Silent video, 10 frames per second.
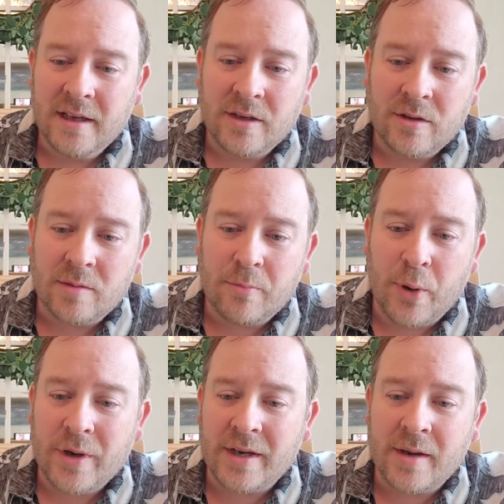You can
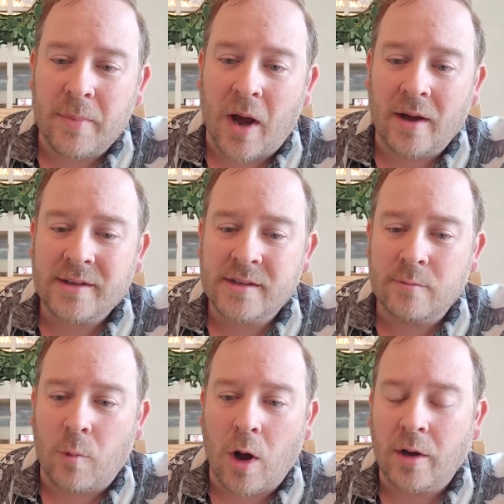put it in a box
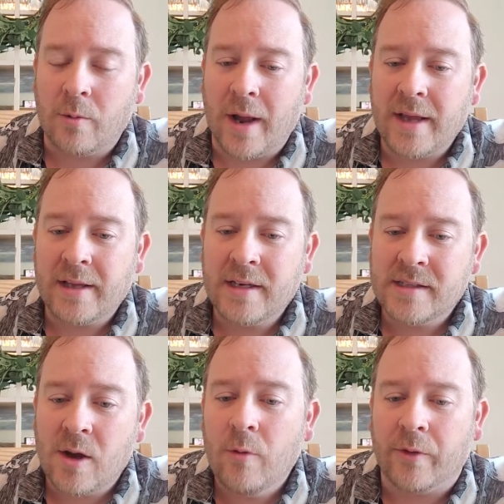and walk away and
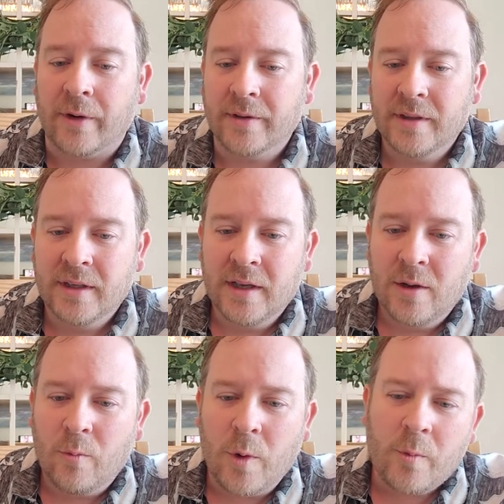it's over.
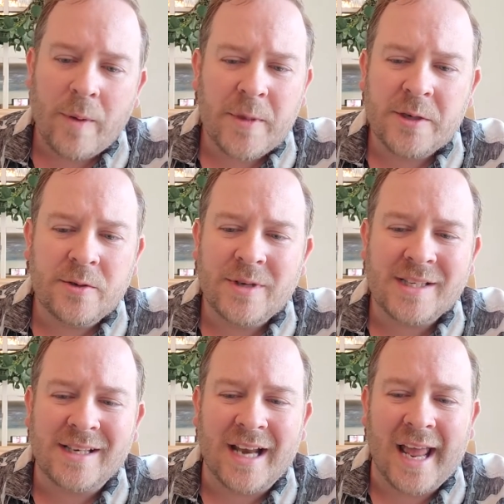What women do
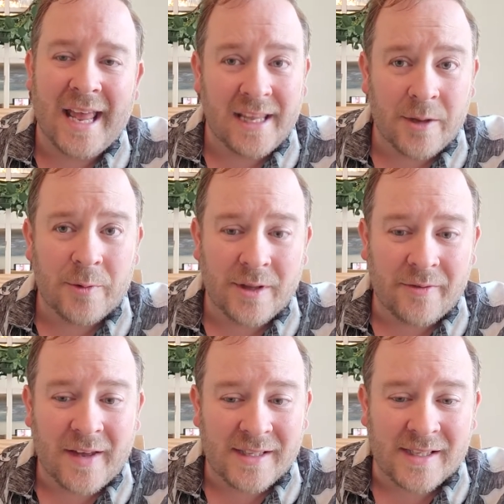doesn't hit you in the
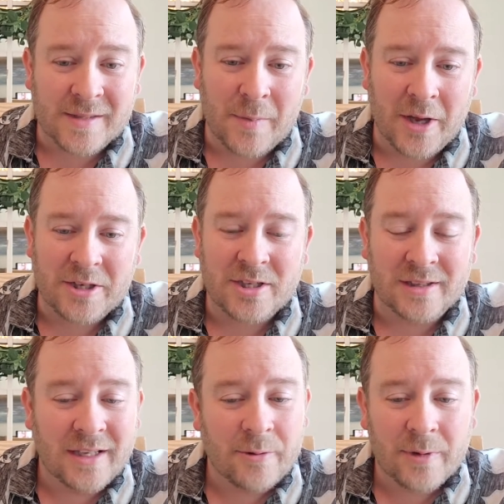face as much,
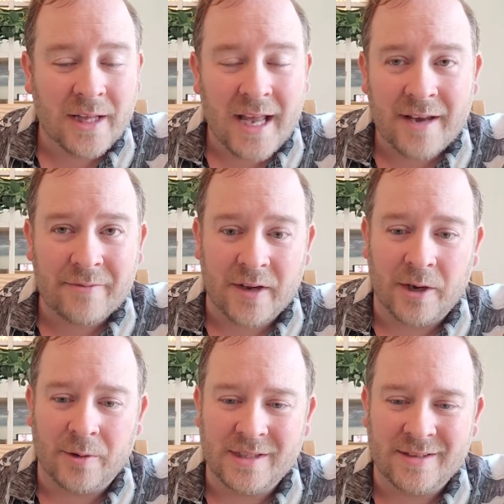literally and
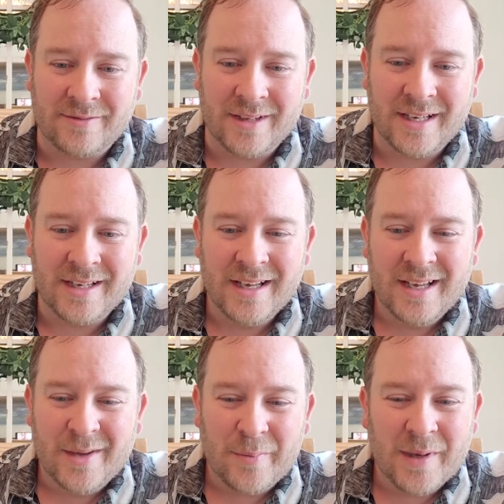figuratively,
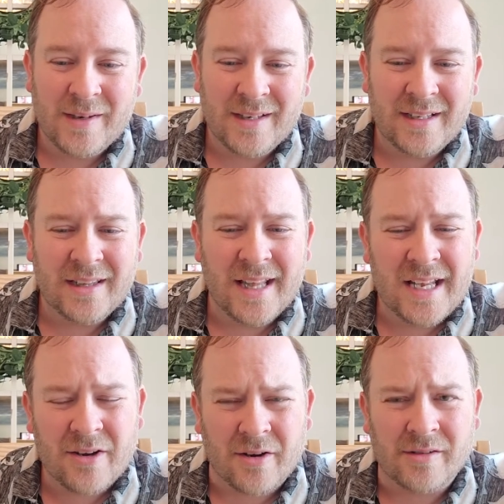but it
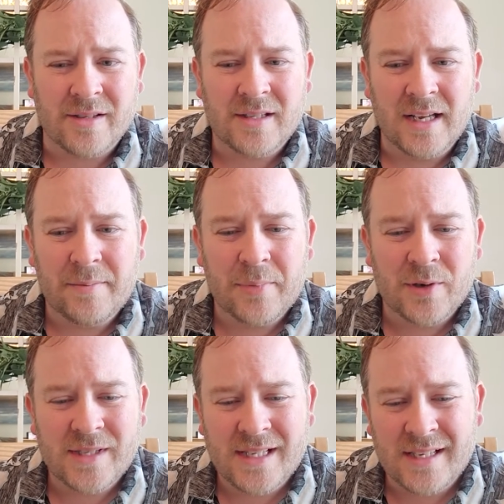lingers, it
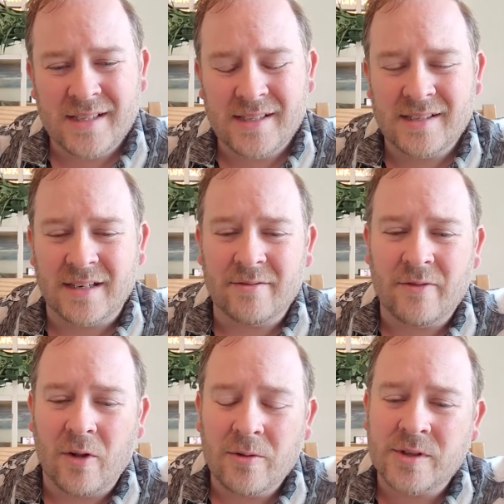persists, it
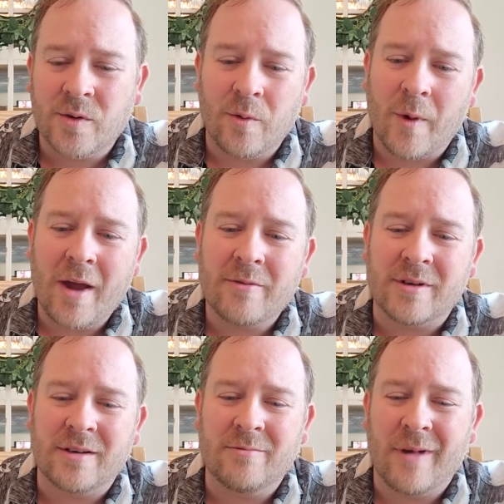follows you
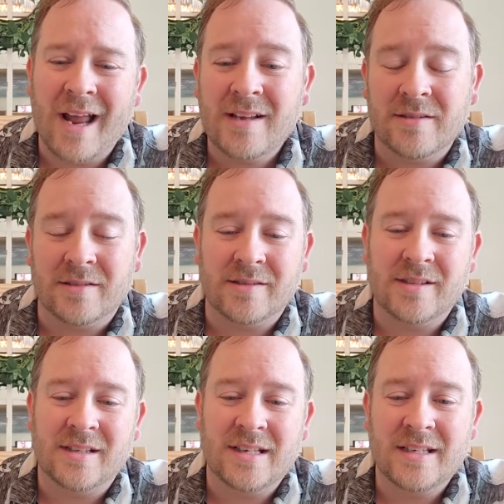around, it
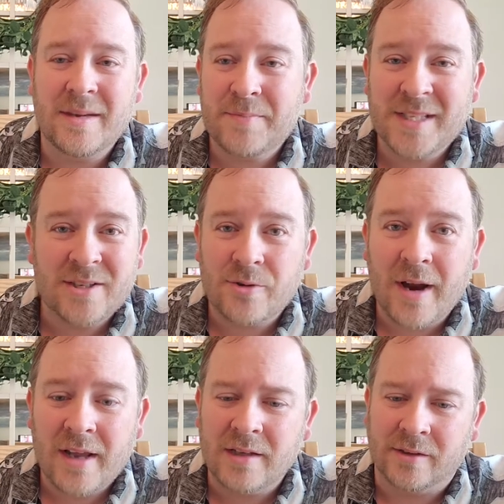rankles, it nips at your
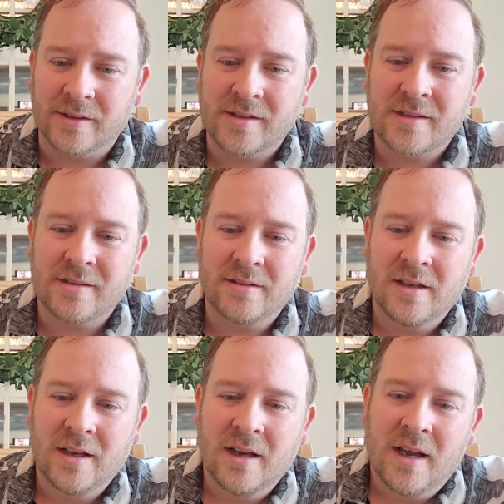ankles.
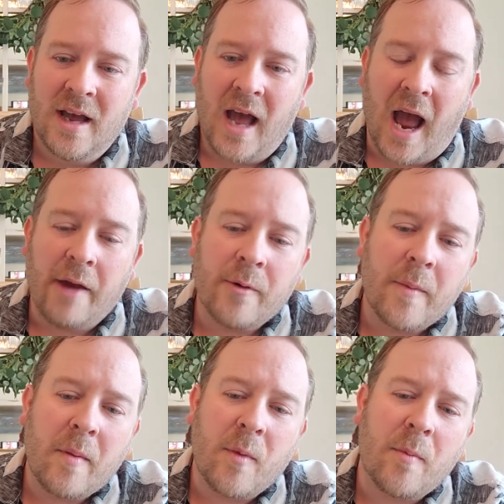I
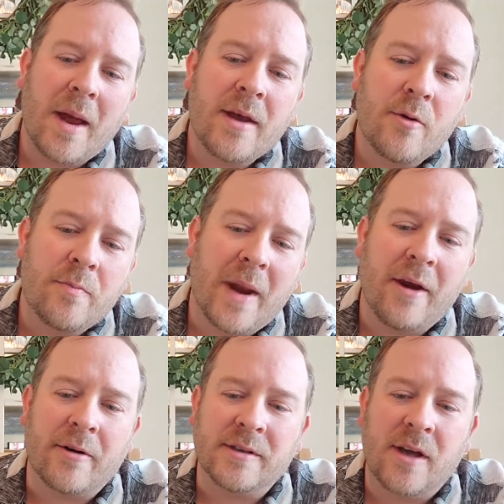remember my own
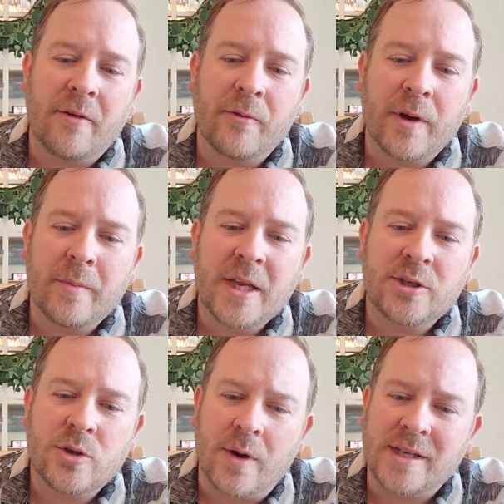parents offering me a
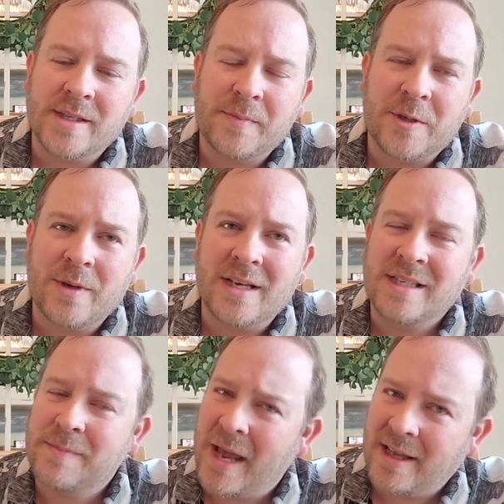choice between
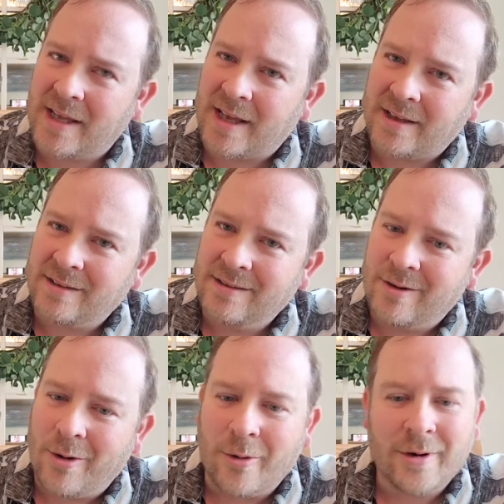a spanking
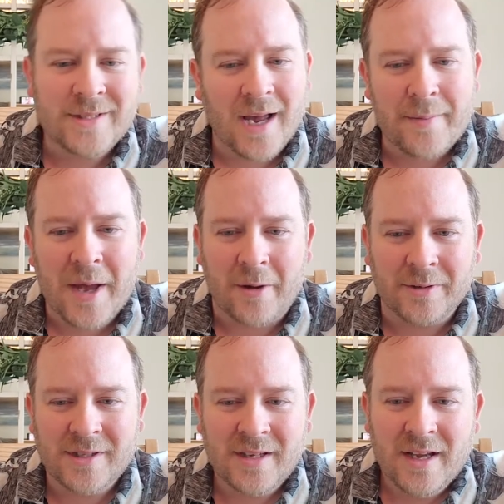or a
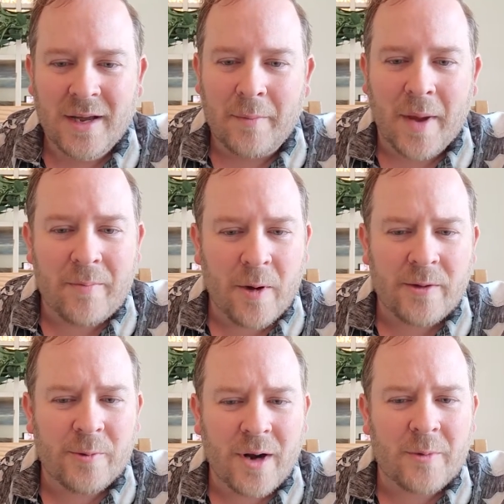timeout. My
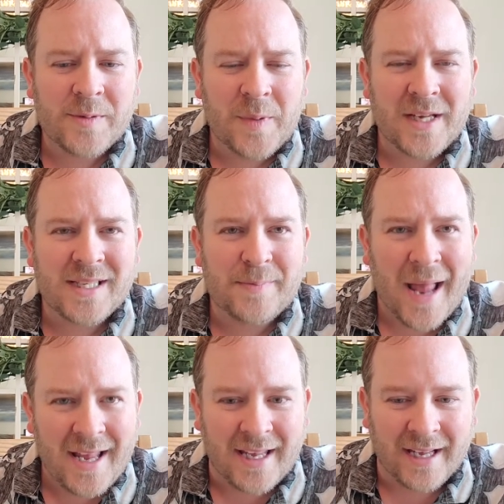brother would always pick a
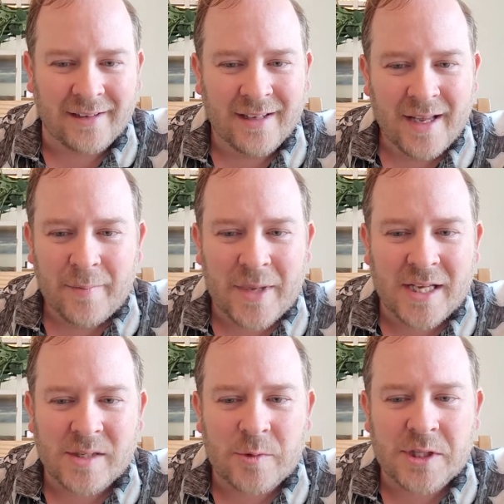spanking
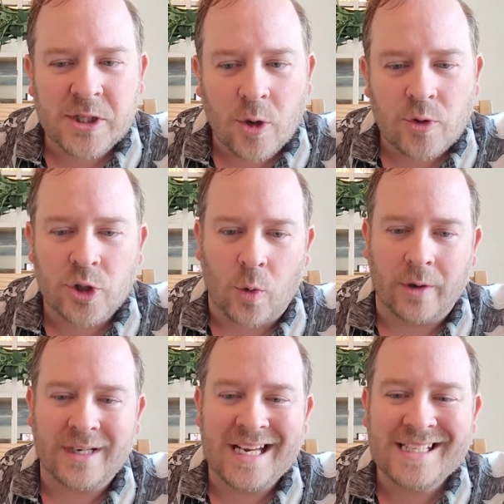because it was so
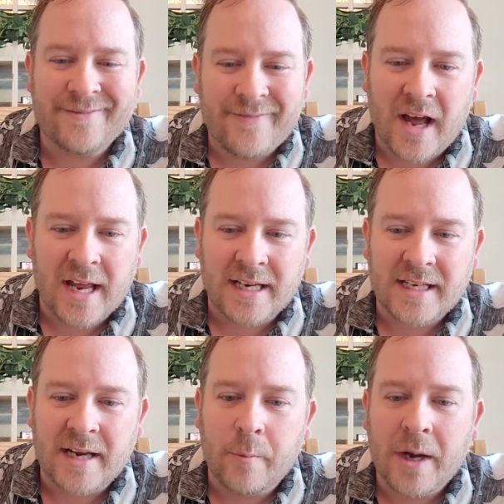short and
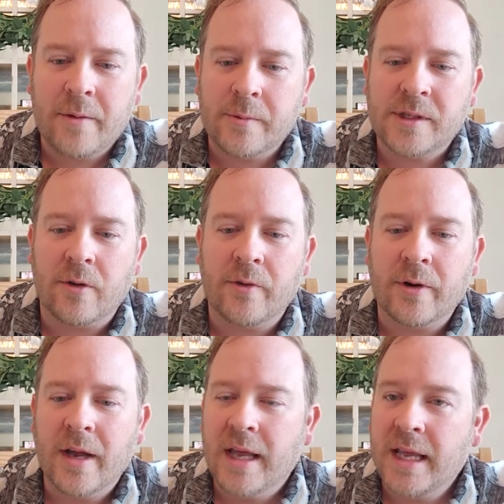defined, and when it was
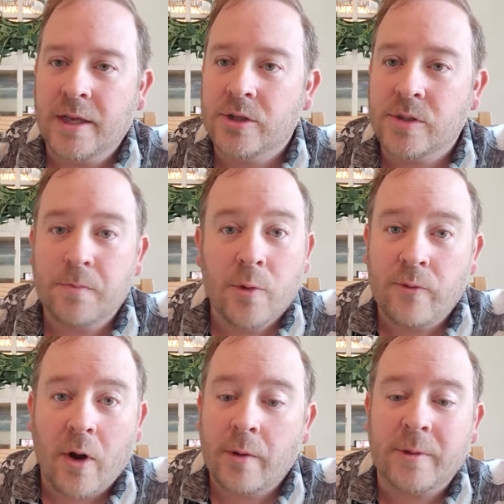over, he could just
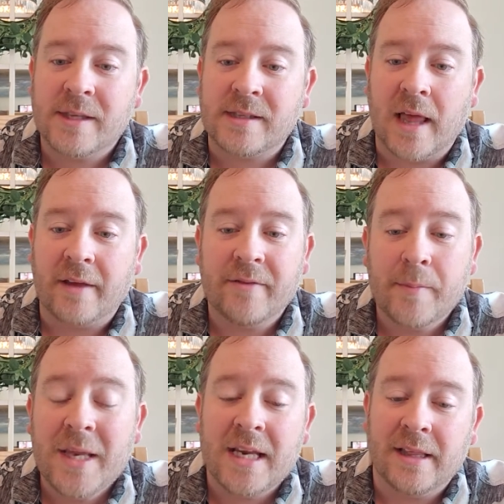move on with his life
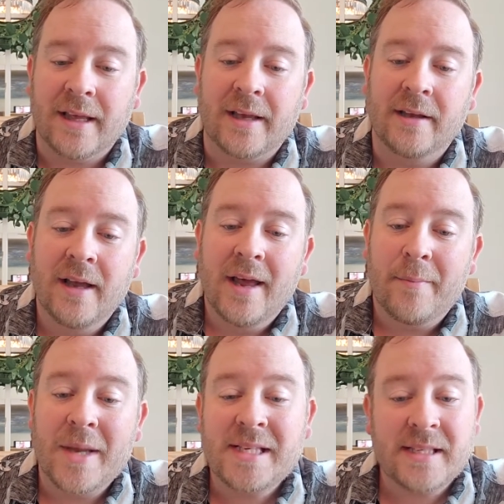immediately.
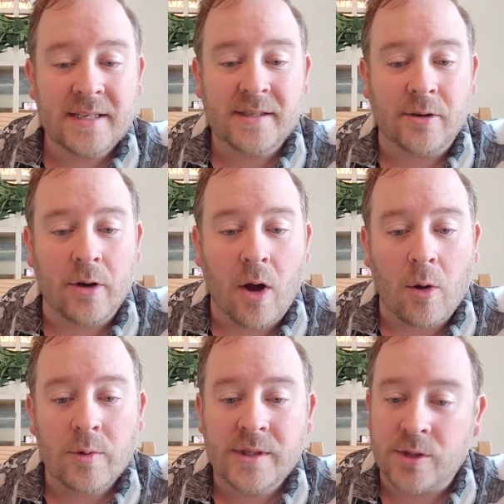My sister
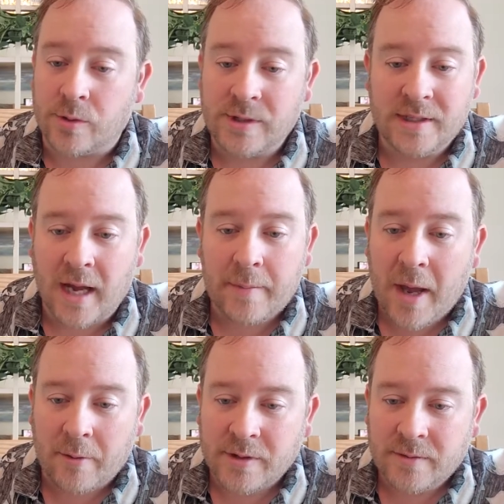always chose a
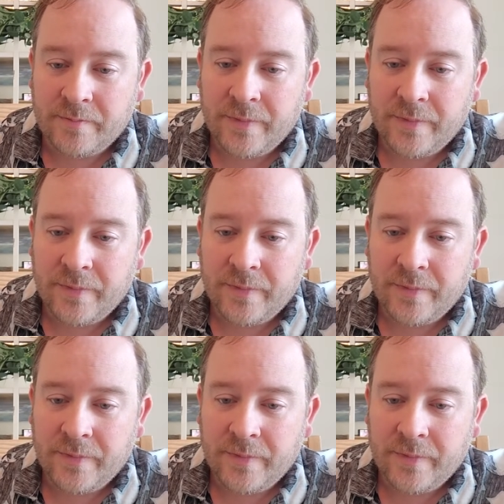timeout.